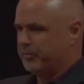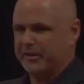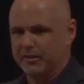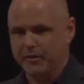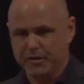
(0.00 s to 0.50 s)
my
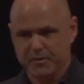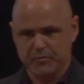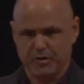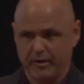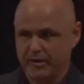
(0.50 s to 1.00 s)
leadership
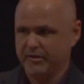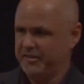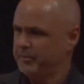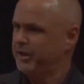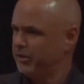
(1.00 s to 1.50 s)
journey. Does
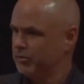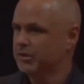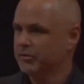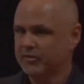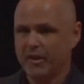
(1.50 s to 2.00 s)
anybody know
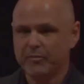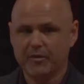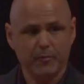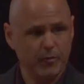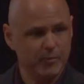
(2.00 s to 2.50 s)
what those steps
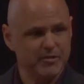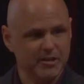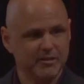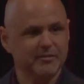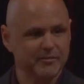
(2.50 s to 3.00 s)

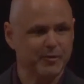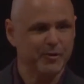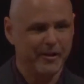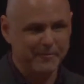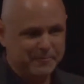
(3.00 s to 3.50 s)
represent?
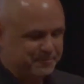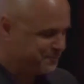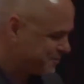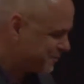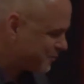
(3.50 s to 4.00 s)
Okay.
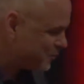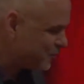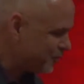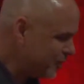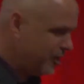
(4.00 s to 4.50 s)

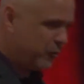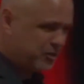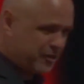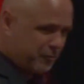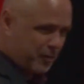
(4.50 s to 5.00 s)
And what
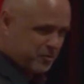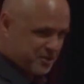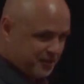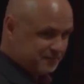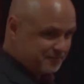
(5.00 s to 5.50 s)
do they
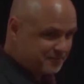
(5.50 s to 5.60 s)
represent?